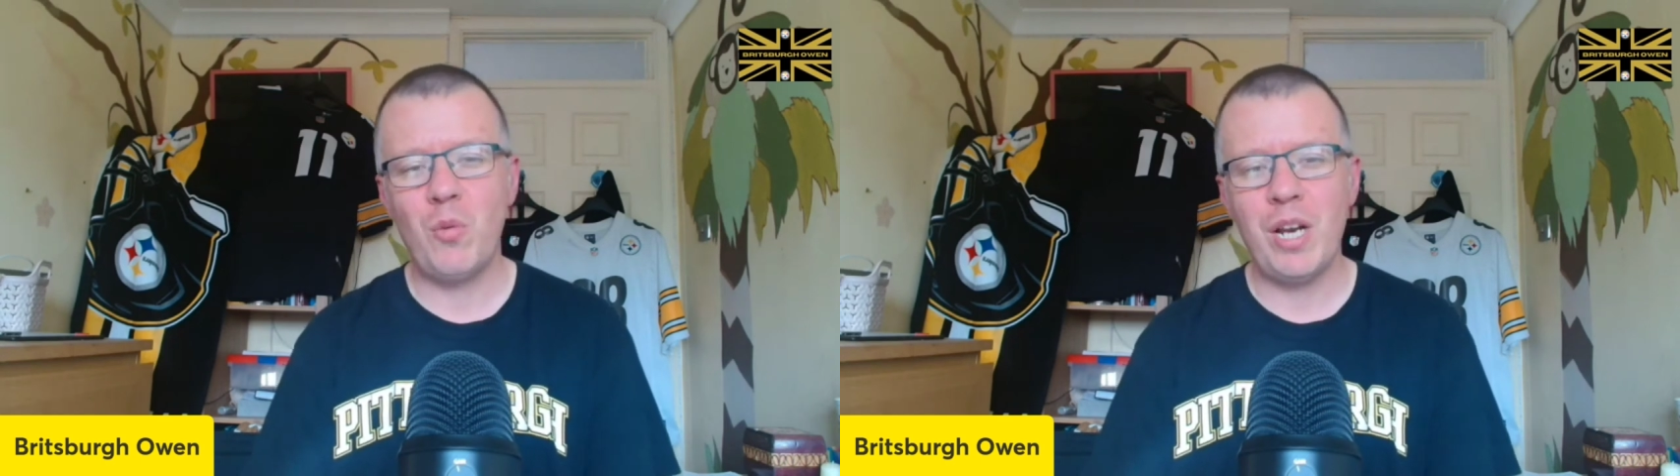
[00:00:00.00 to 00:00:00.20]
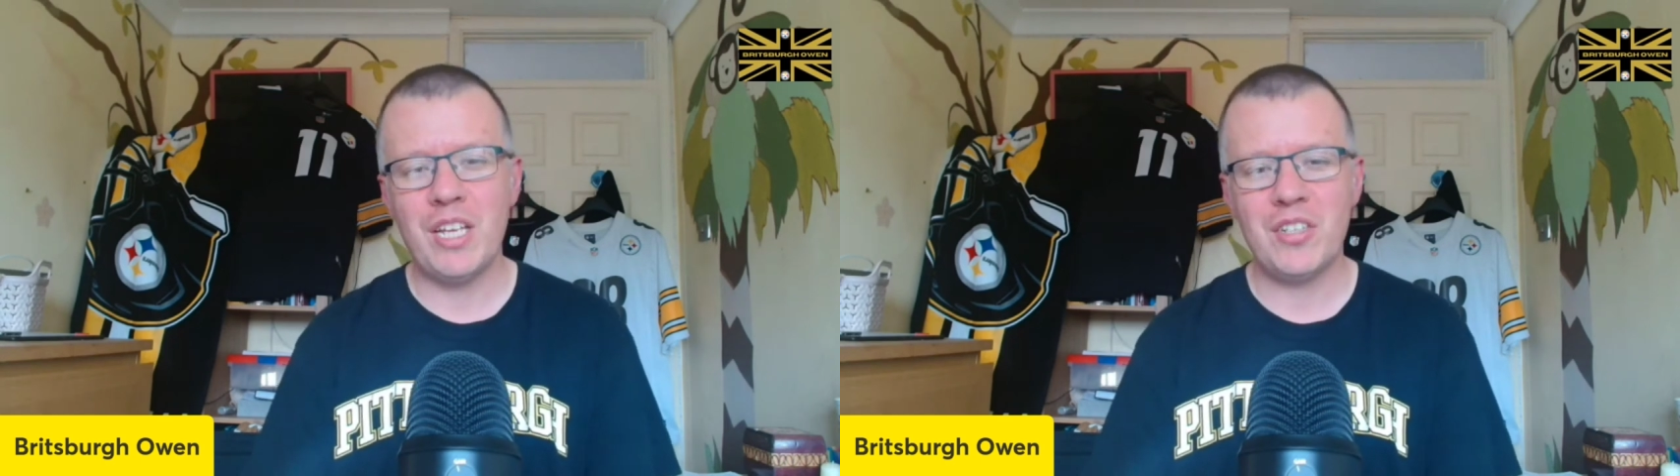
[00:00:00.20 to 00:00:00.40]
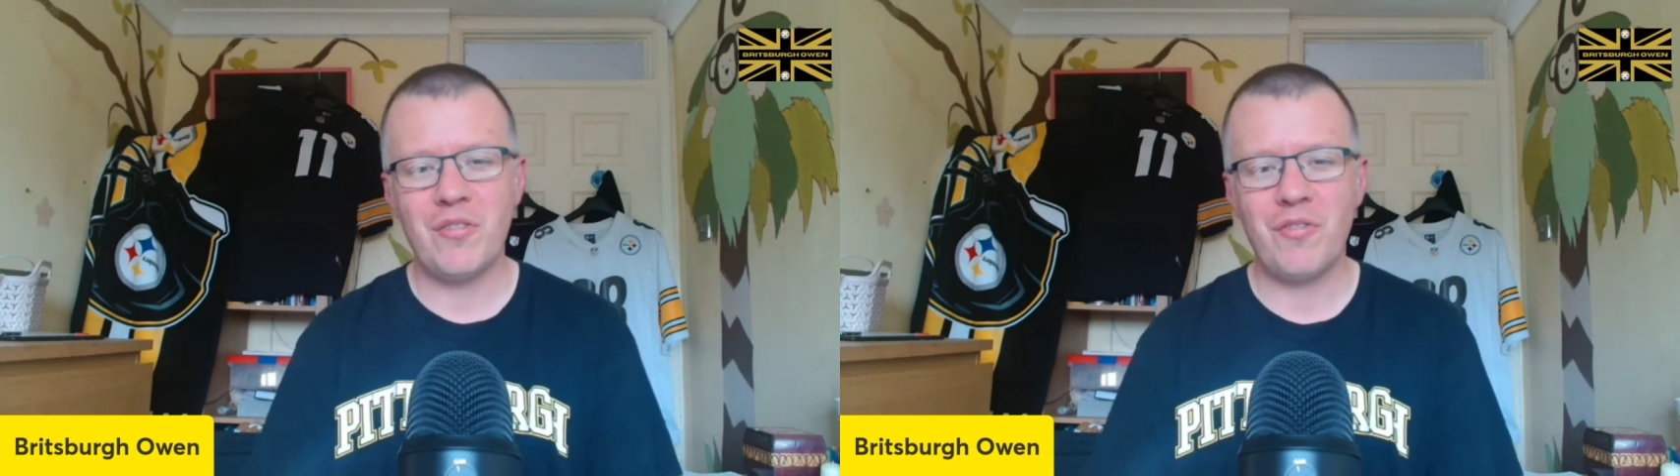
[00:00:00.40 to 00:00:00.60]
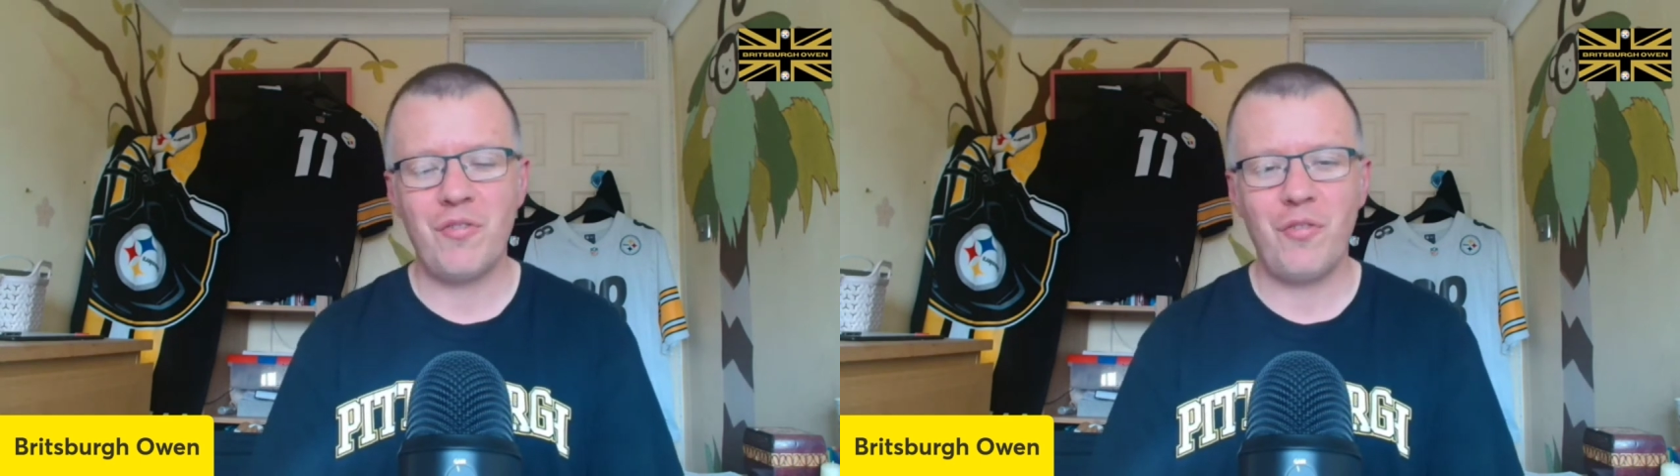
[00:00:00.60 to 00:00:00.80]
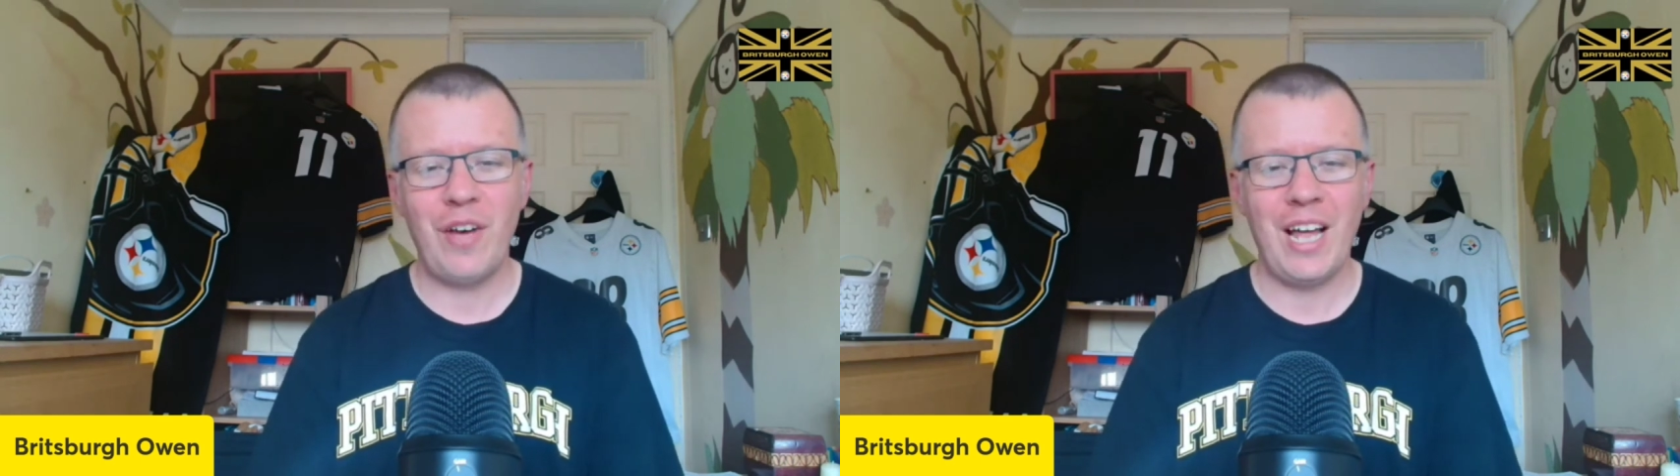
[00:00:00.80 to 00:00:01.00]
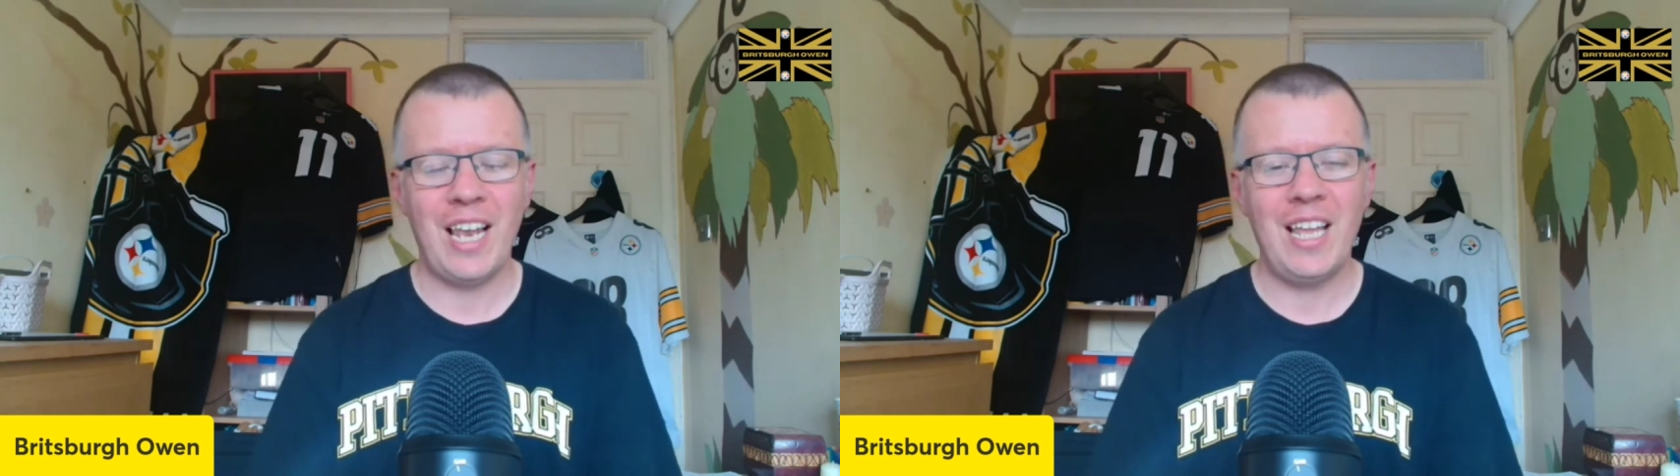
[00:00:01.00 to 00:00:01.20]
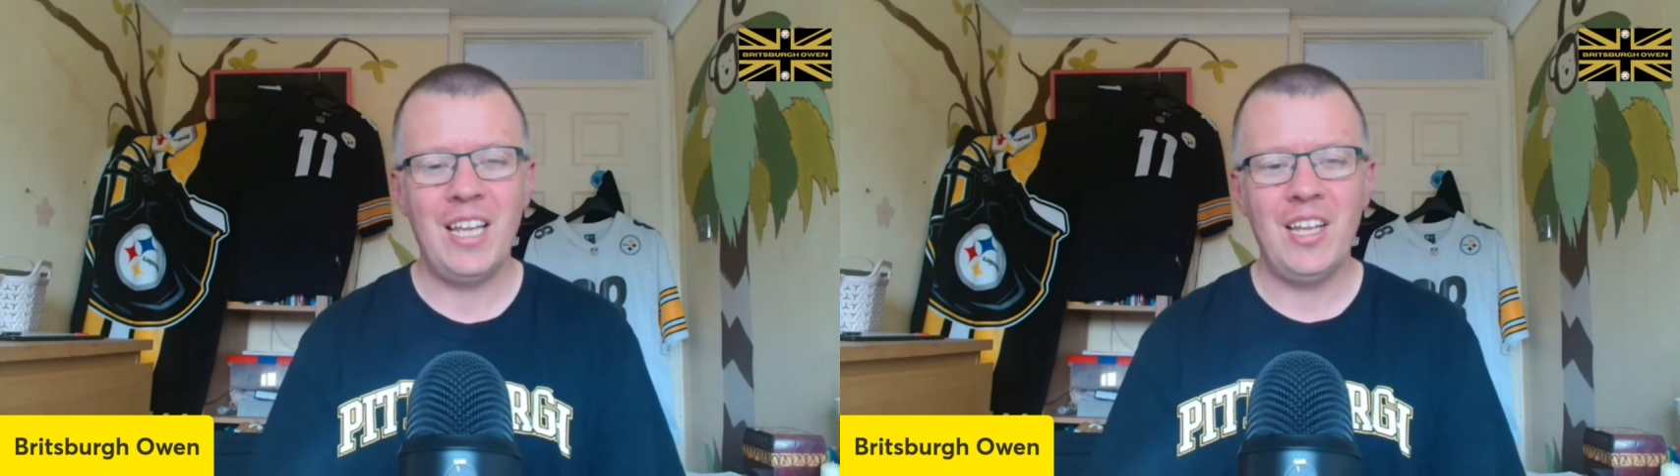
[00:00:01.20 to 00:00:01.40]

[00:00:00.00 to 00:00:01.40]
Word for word: Willis fell